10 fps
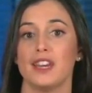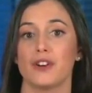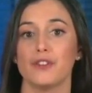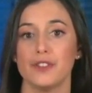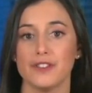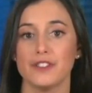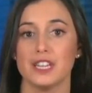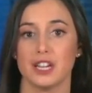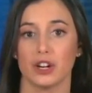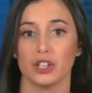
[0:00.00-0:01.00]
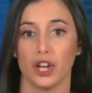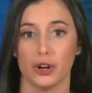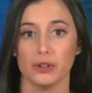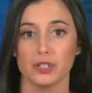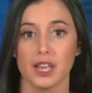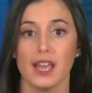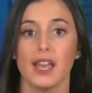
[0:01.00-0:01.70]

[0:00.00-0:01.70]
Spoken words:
at near 50-year lows.